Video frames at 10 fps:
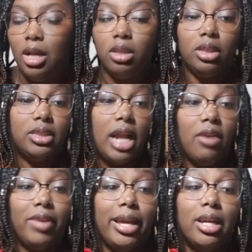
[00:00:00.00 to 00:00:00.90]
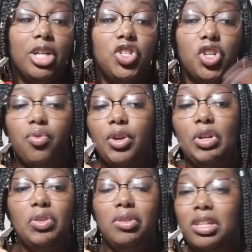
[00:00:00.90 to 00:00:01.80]
things that have like different
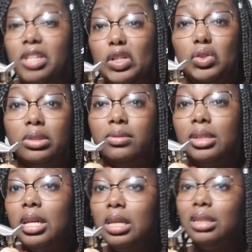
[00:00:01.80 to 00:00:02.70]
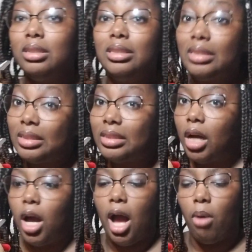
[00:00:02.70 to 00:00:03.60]
or unique textures of skin,
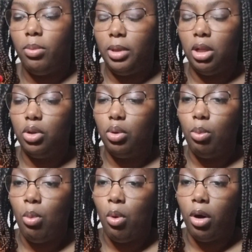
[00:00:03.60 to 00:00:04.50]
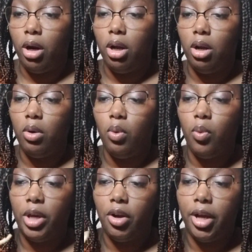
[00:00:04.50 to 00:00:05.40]
I would be a little more
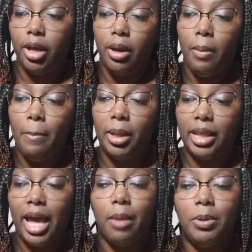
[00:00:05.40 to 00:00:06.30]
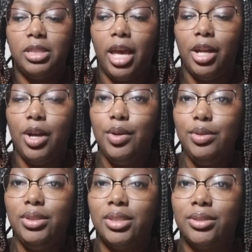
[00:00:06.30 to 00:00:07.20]
weary. But like potatoes,